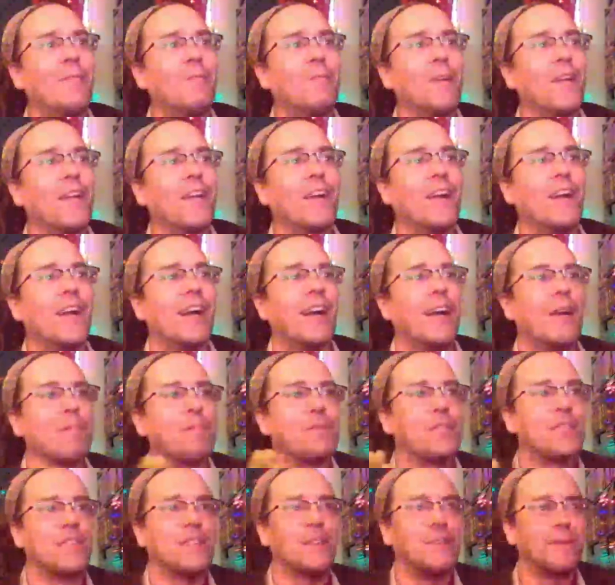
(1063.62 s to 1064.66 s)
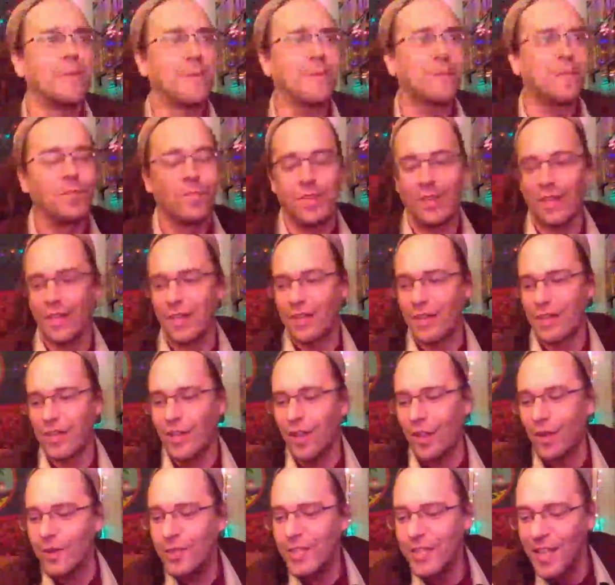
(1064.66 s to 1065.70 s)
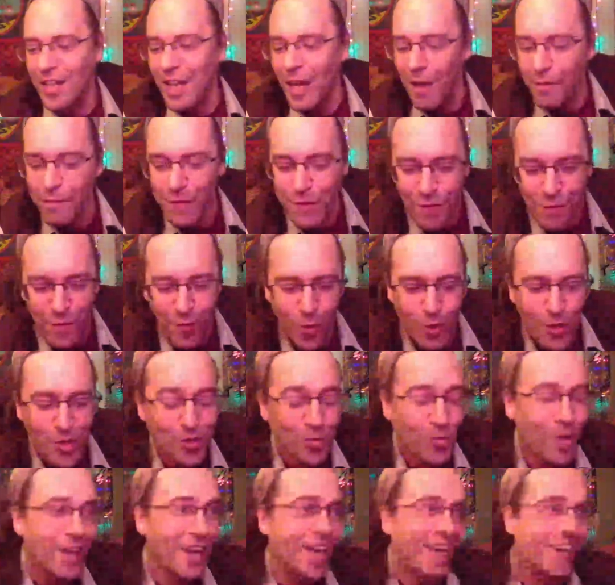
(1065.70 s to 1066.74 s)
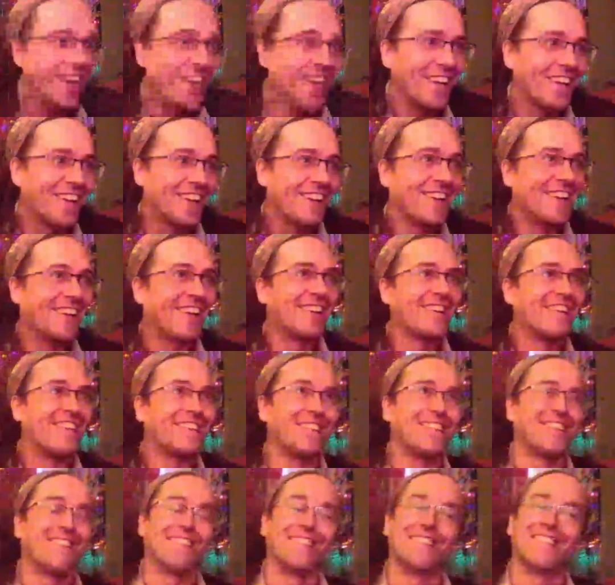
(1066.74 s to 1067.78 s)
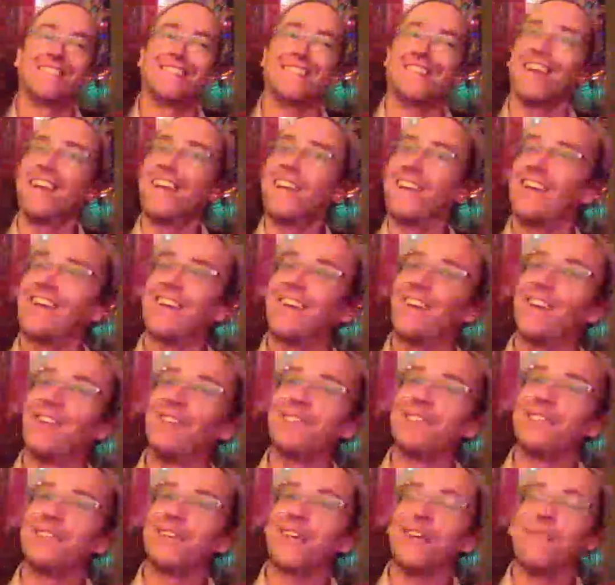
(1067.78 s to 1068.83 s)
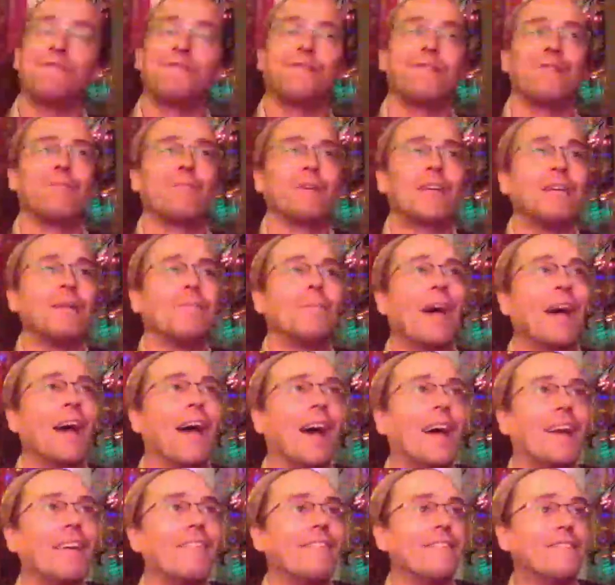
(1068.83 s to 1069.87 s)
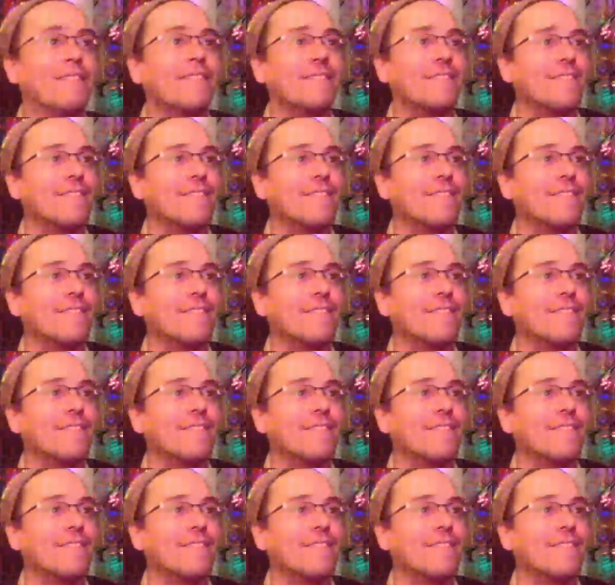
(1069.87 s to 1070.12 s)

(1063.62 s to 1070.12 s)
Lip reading: Big ups. Close enough to 420. Close enough for me, man.